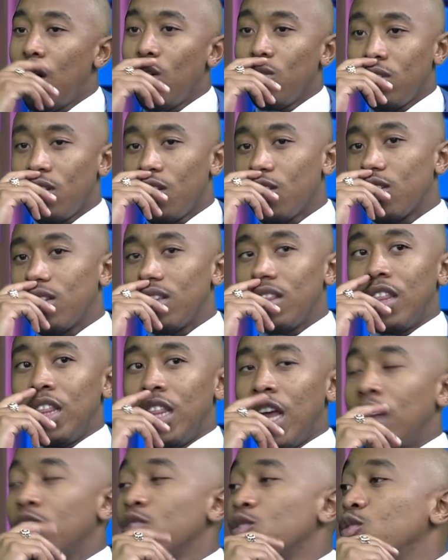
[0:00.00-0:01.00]
So
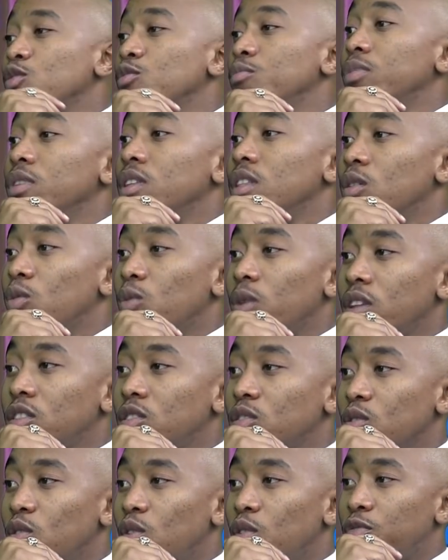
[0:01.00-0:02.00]
that could be the way
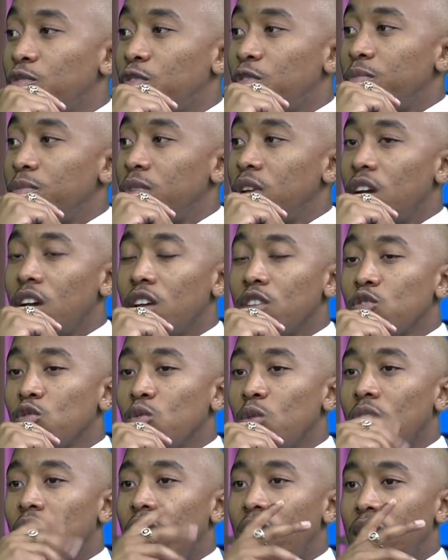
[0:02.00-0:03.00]
to go for me as
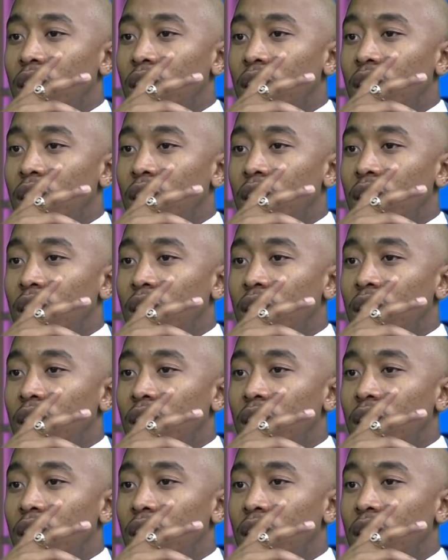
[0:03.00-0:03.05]
well.